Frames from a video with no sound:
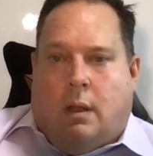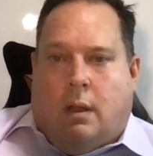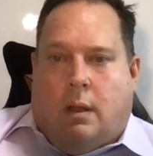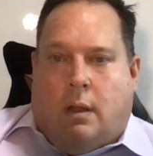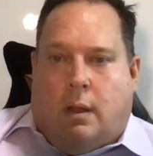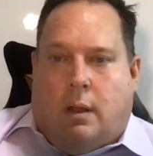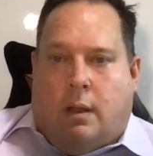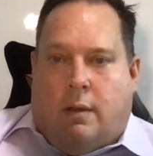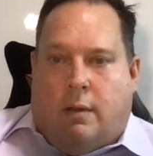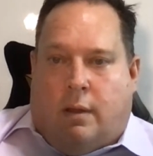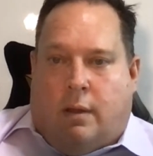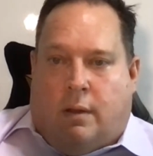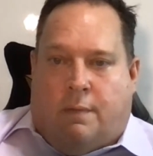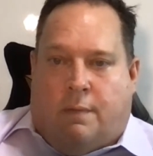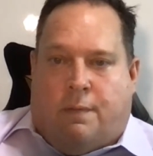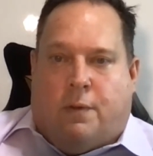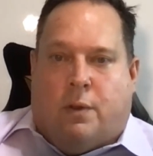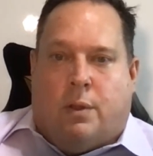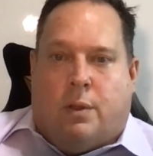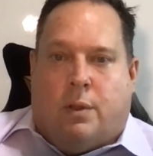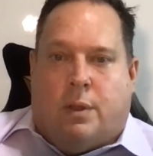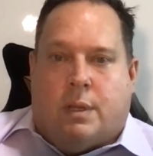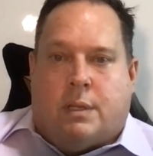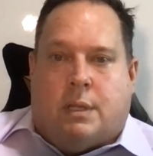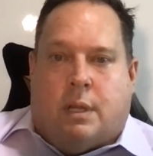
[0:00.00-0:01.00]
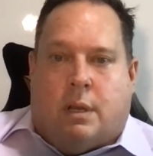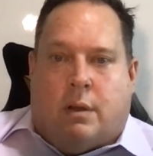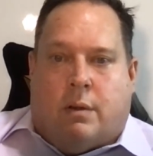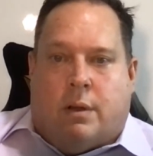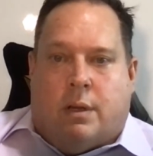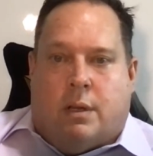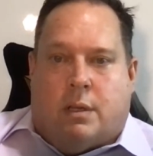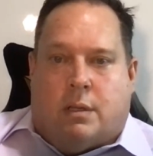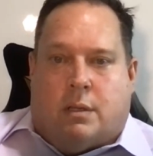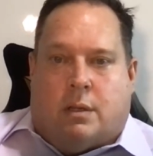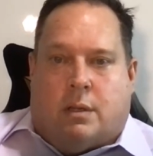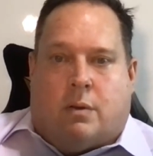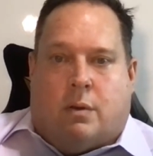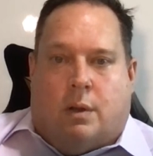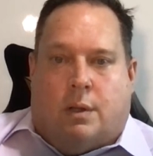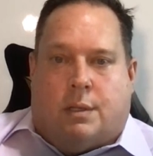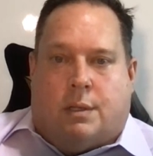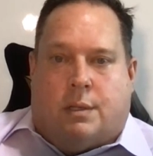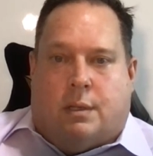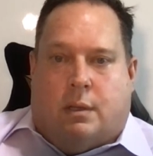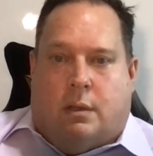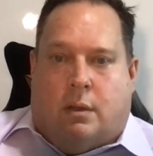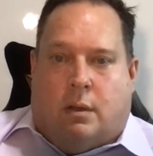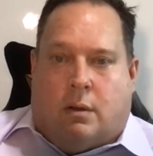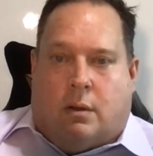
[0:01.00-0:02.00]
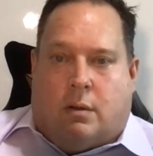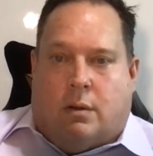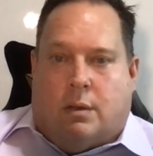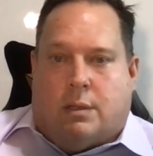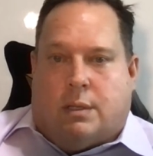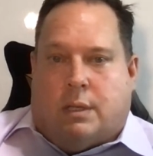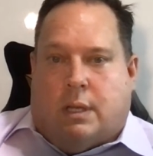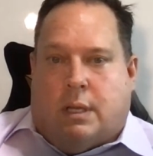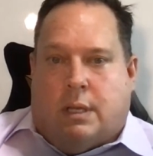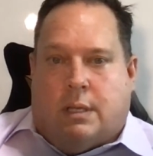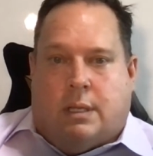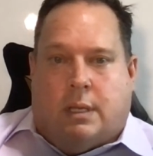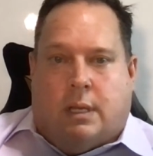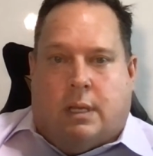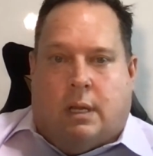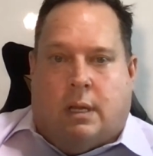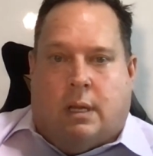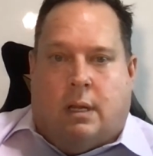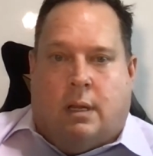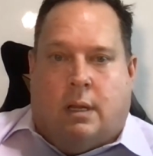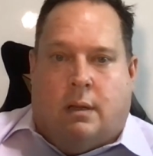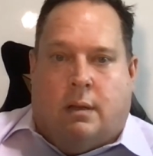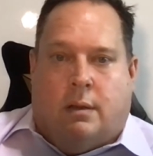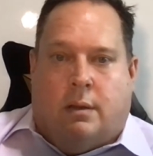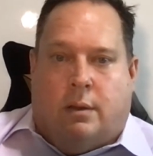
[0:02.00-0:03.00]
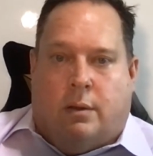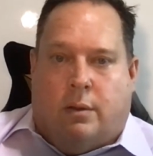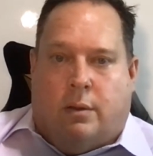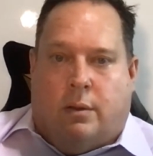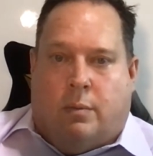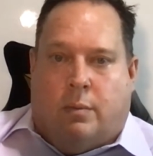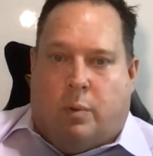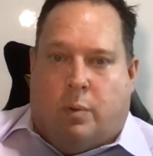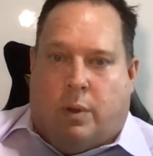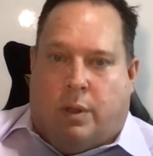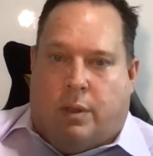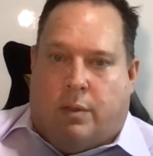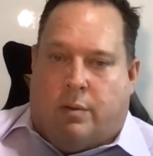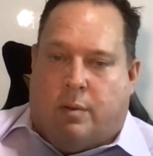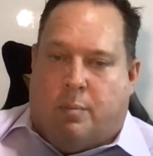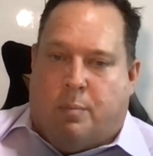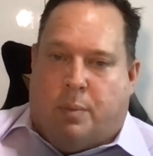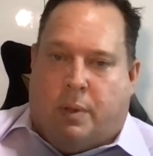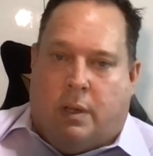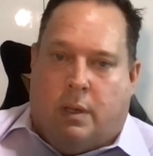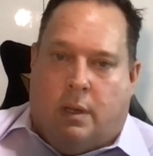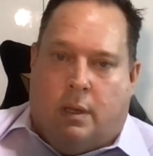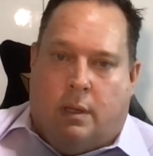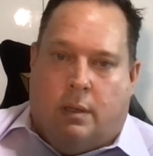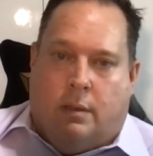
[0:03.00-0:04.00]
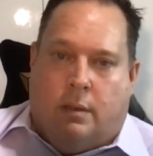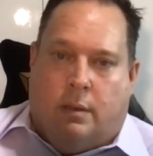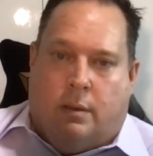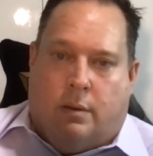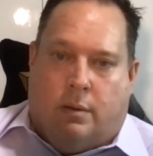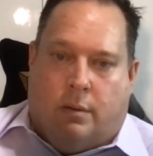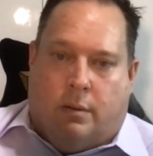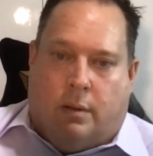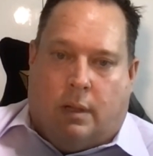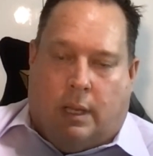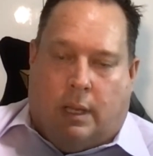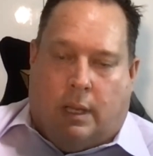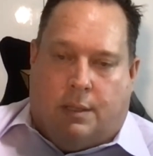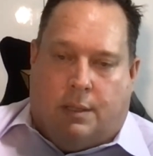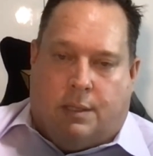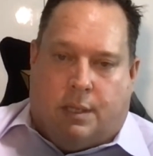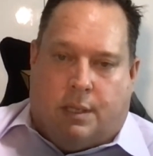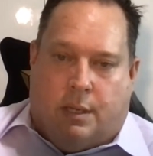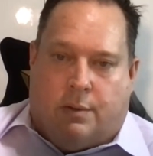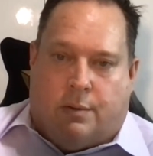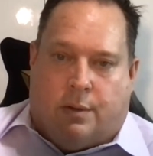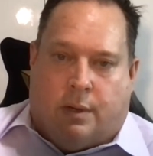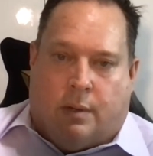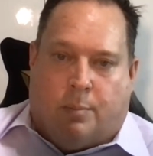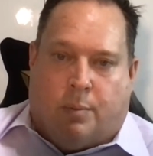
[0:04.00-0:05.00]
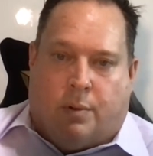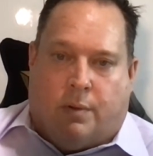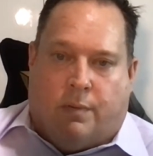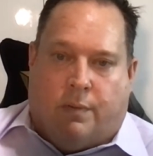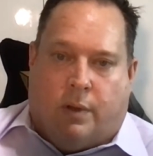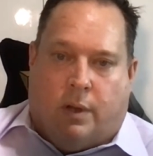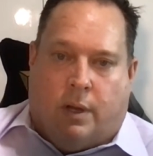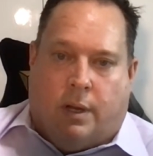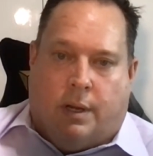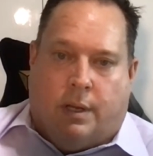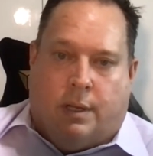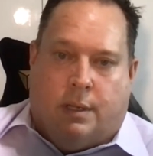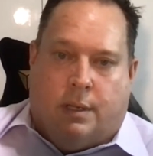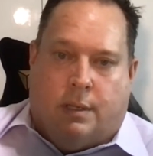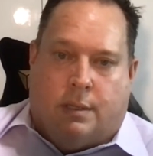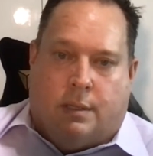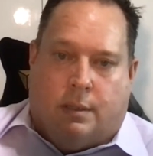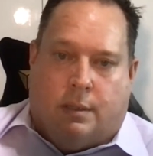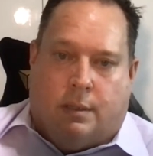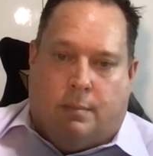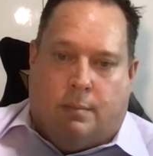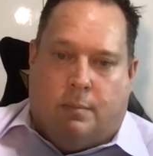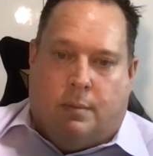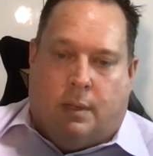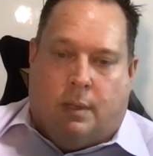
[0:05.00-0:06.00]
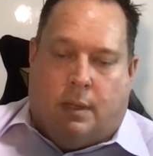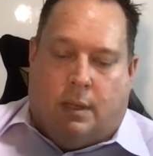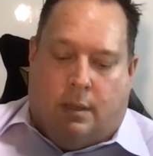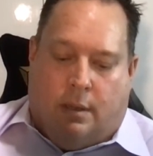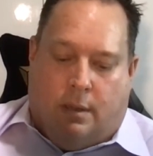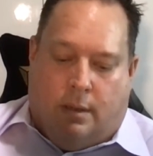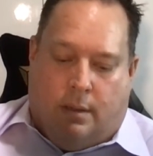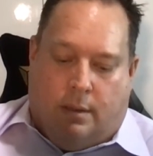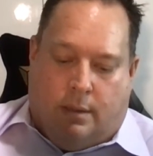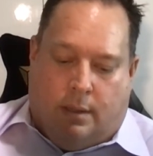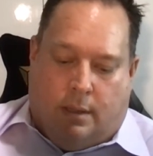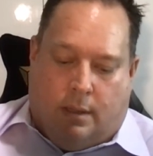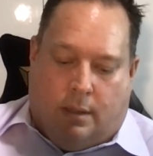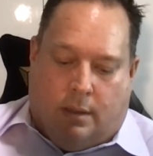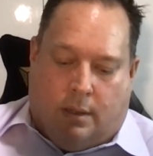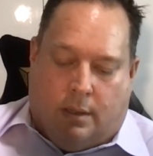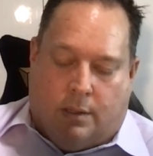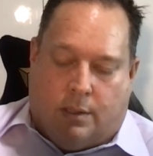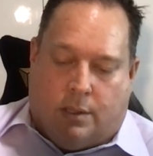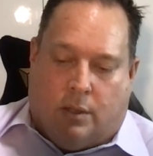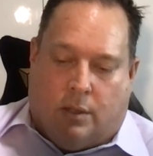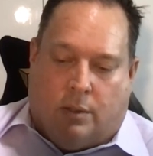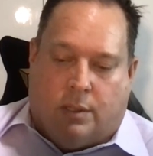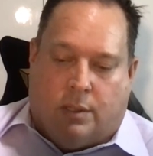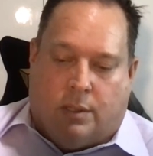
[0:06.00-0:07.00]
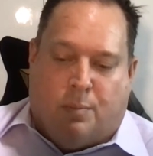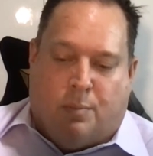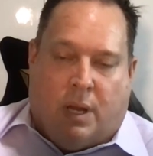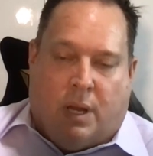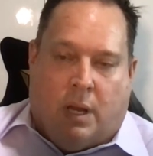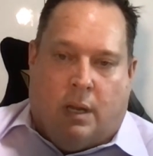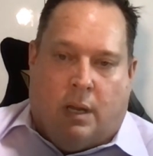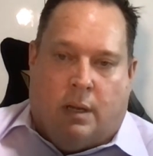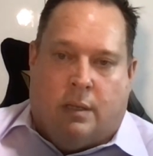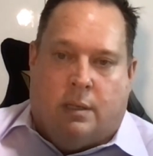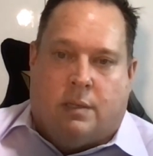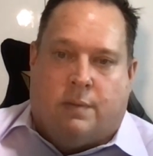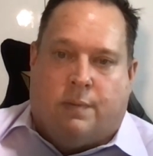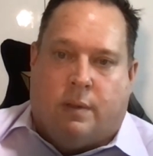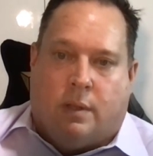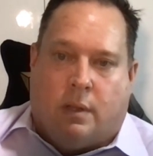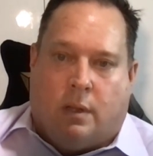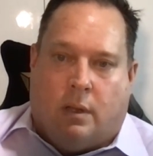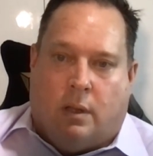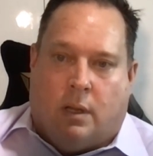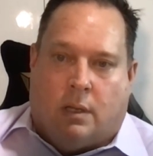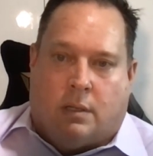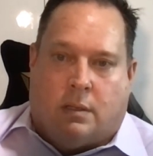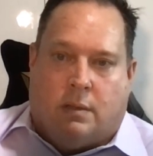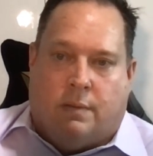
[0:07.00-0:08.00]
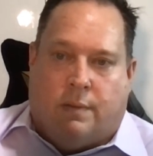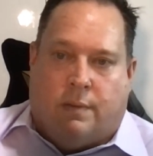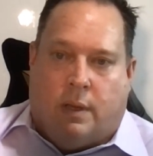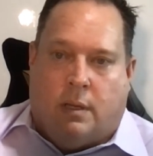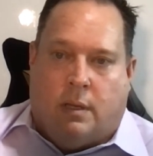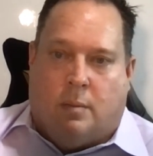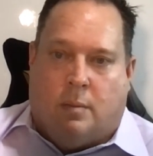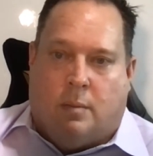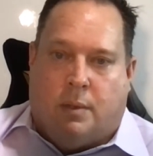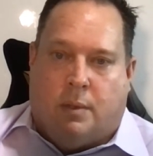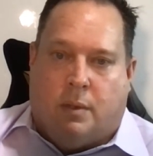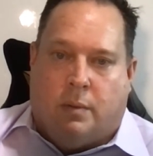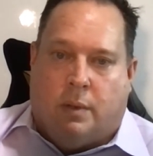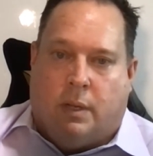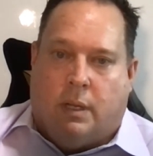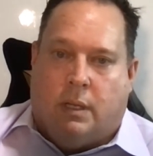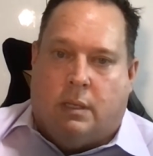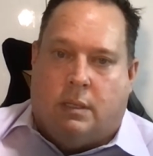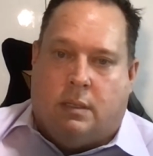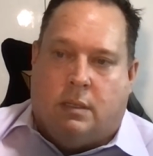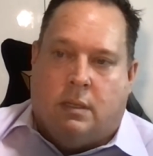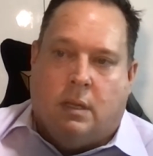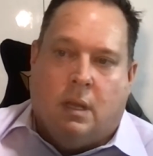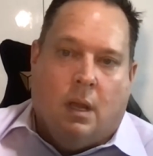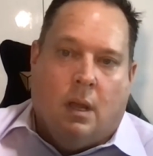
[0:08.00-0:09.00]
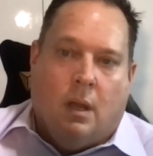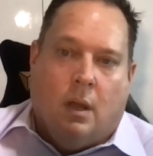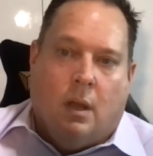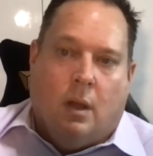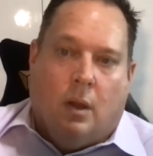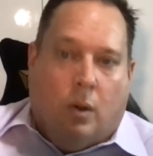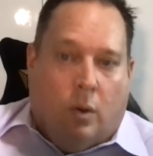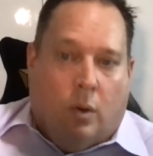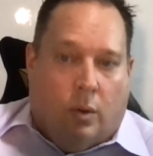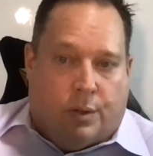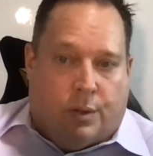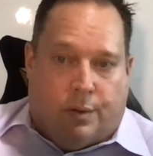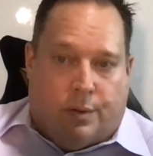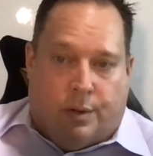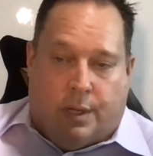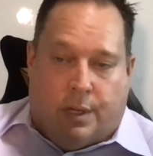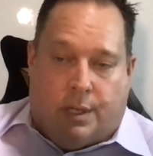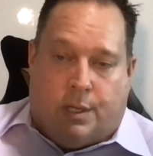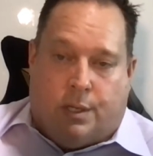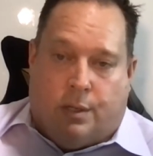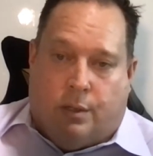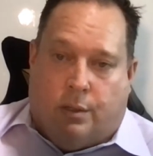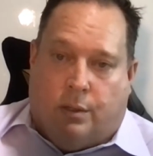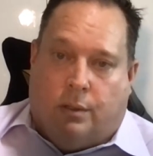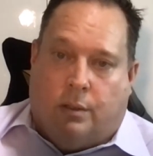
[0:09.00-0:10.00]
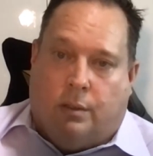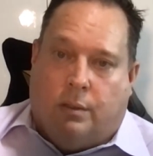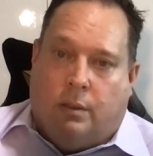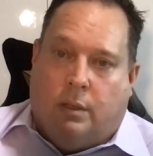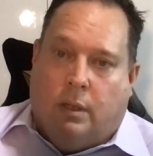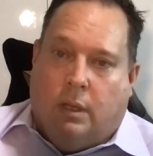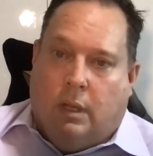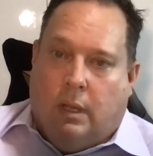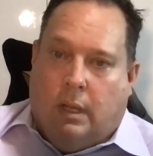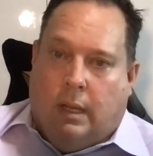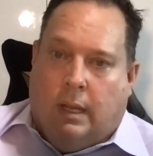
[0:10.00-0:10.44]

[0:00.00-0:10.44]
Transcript: and furthest areas across ASEAN, whether it be cloud-centric providers and consulting partners for the likes of AWS, or traditional